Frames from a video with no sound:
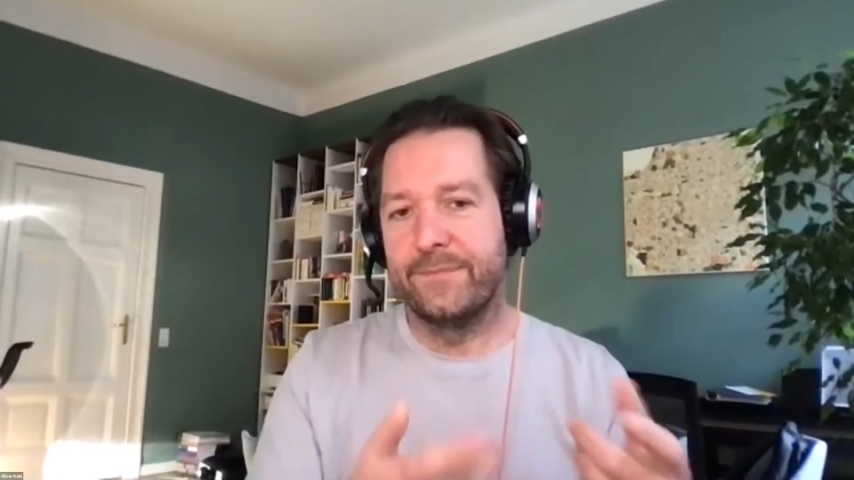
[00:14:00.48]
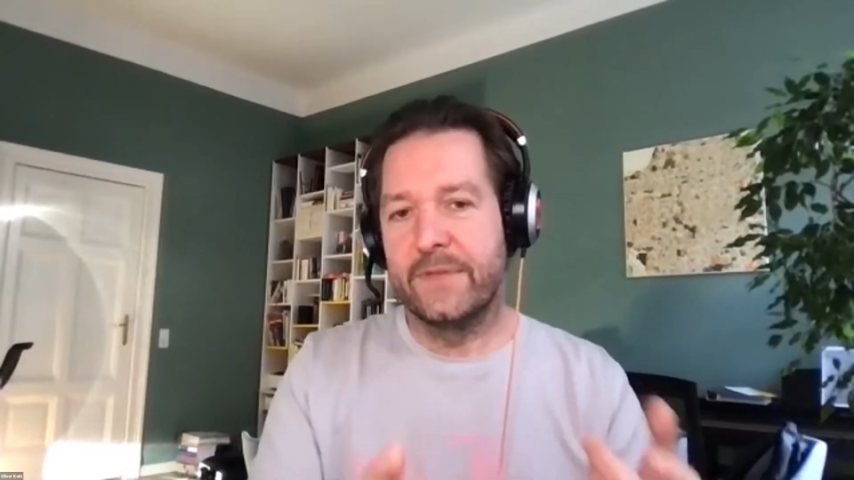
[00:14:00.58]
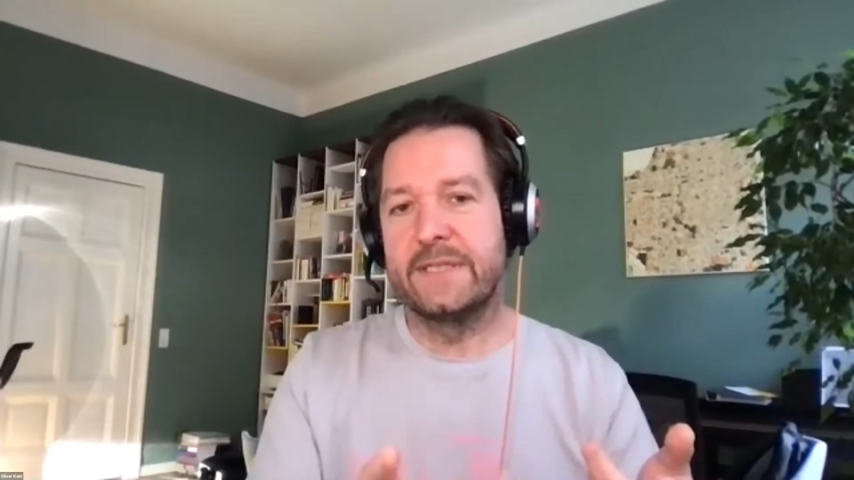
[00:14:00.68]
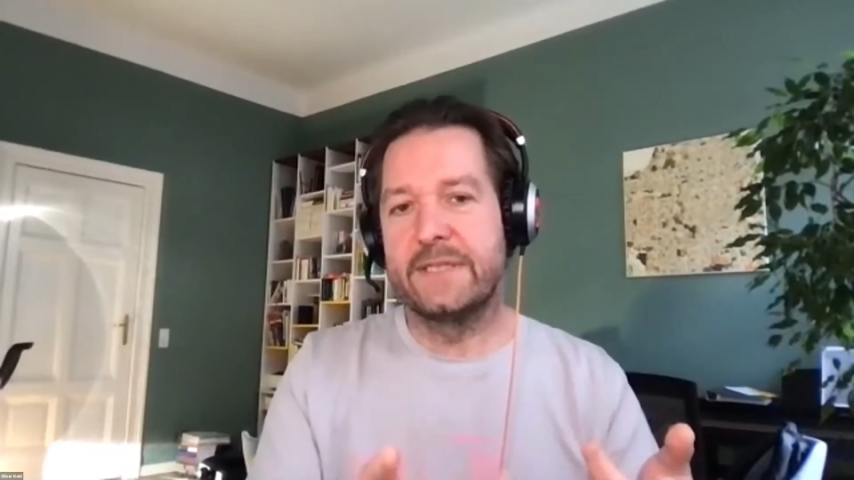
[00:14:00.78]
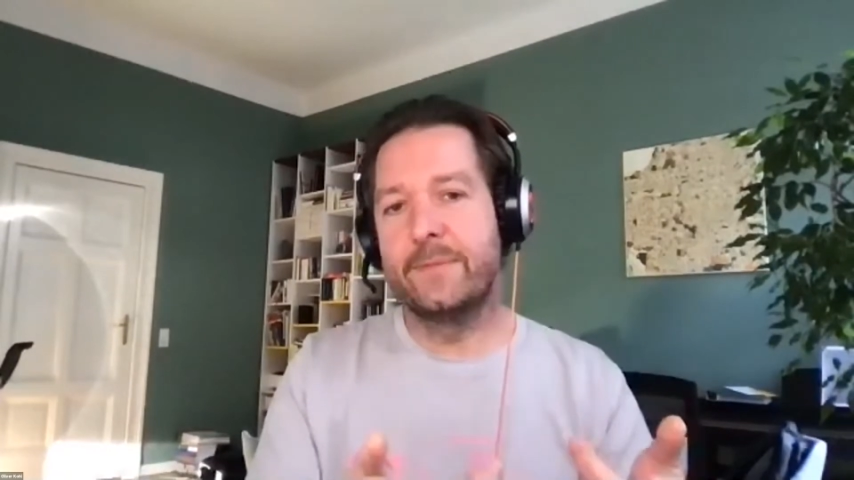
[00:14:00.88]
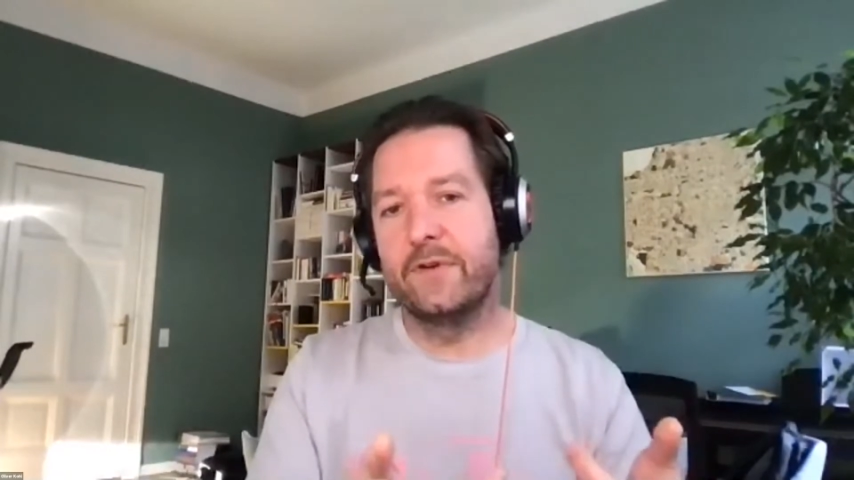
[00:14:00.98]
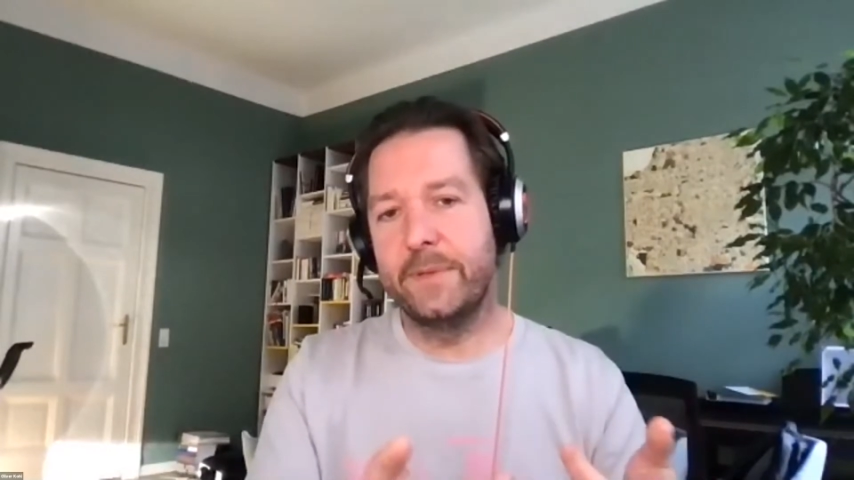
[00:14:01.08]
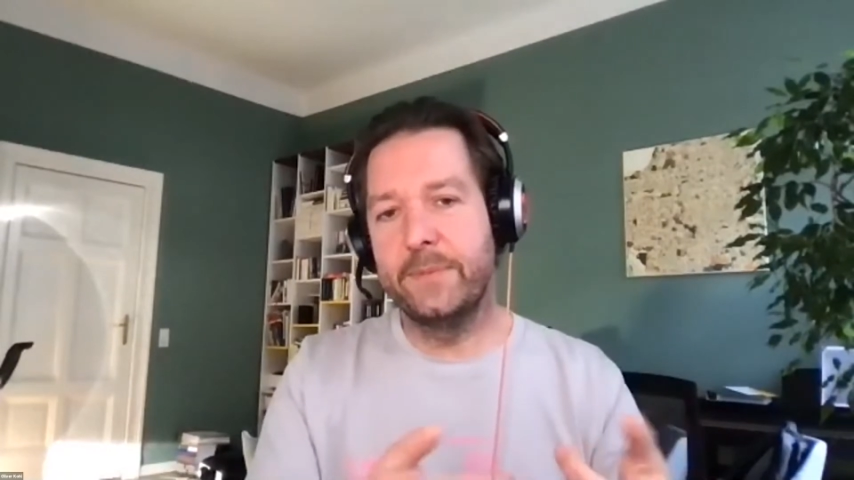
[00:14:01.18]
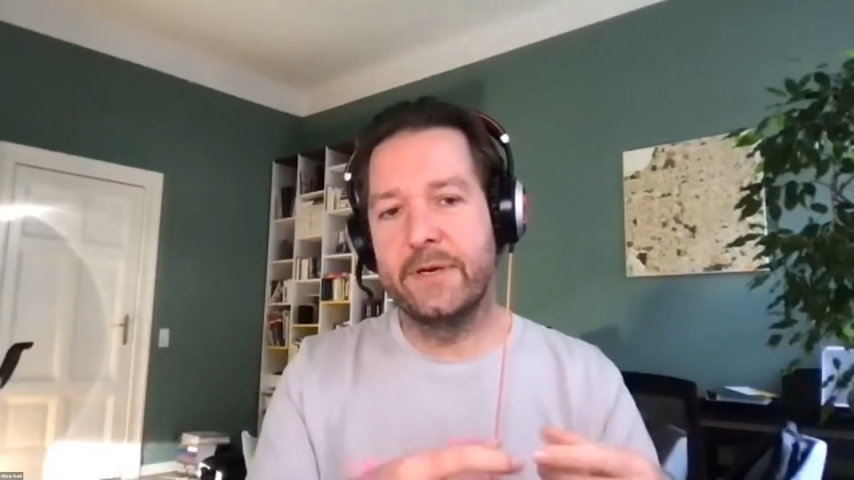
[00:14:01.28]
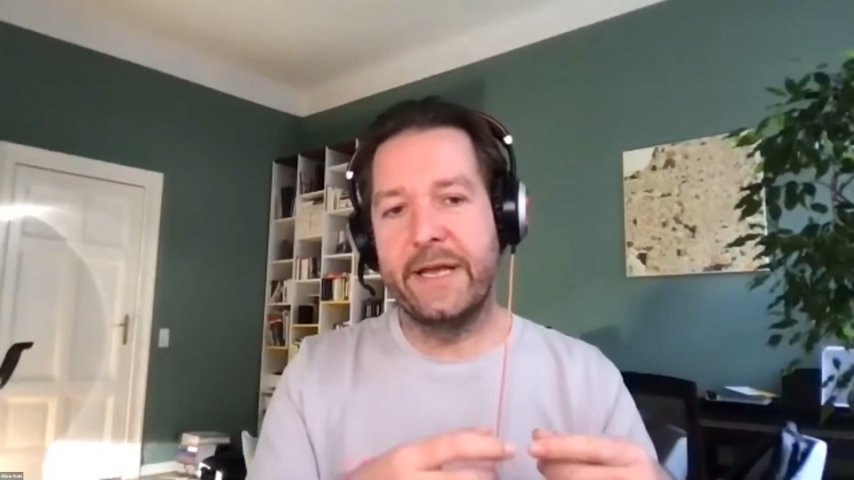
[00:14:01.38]
that's a number of
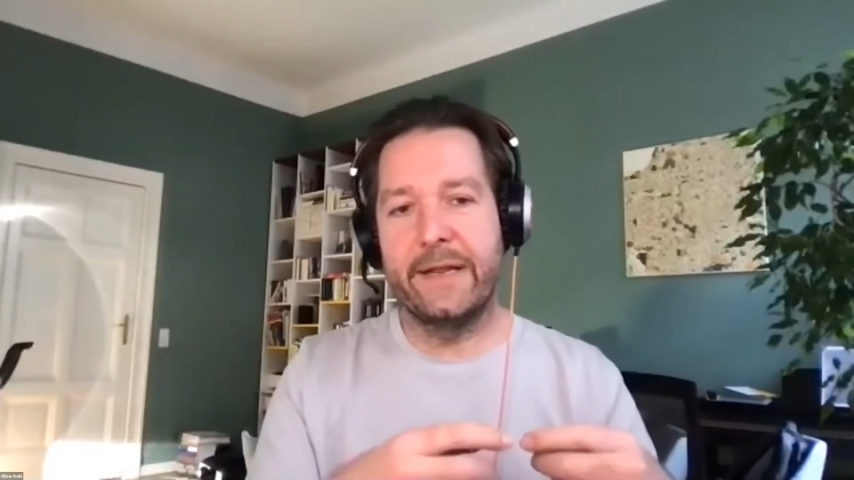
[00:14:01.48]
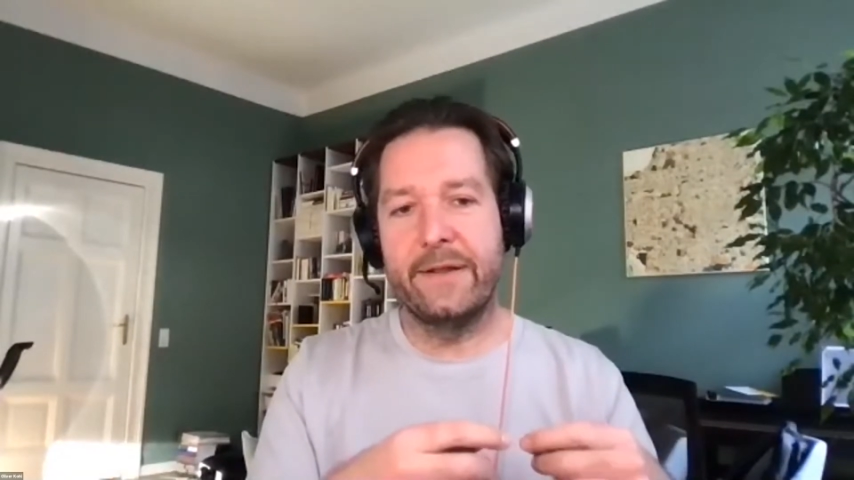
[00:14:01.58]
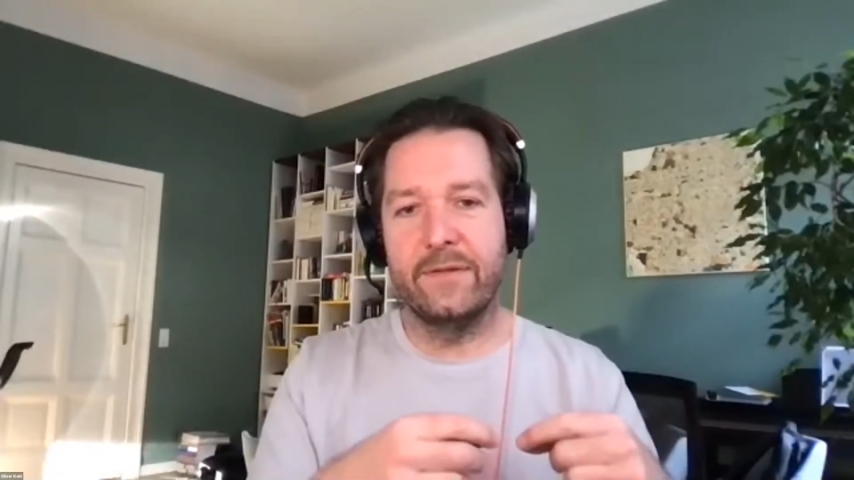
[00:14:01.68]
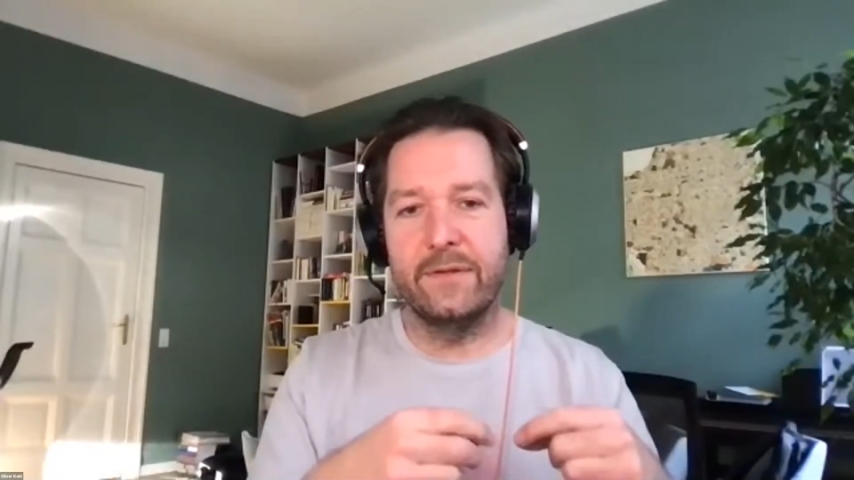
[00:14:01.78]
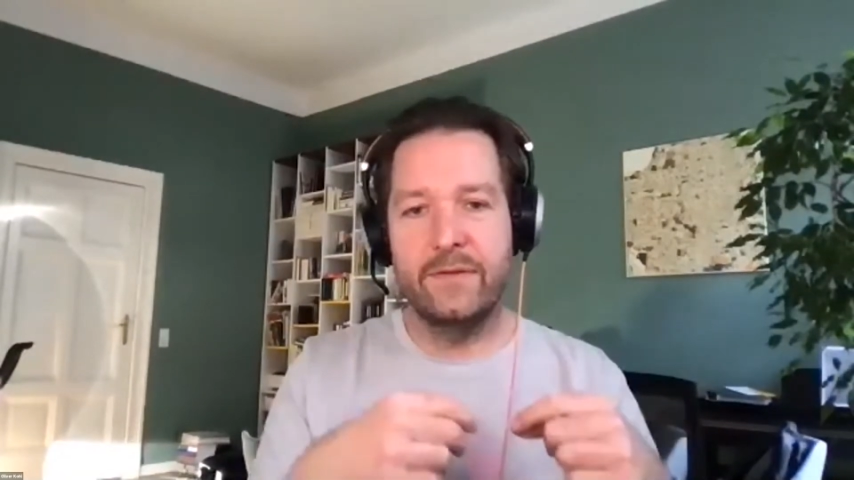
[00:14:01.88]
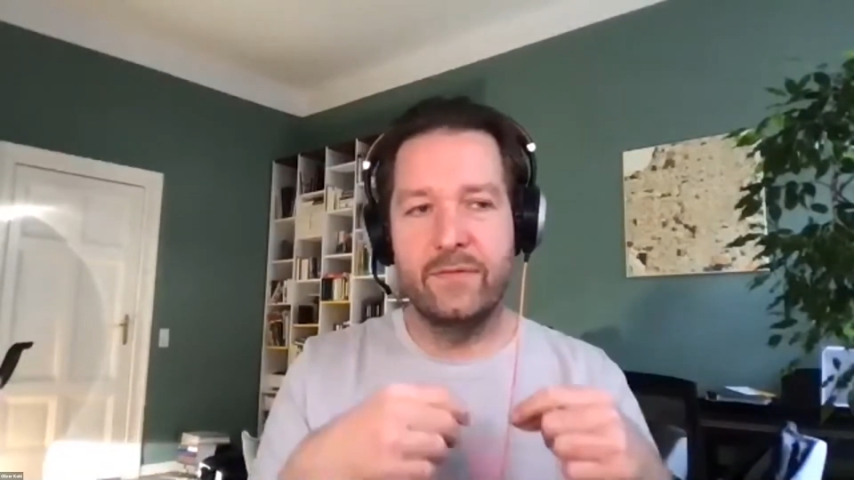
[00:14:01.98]
people, and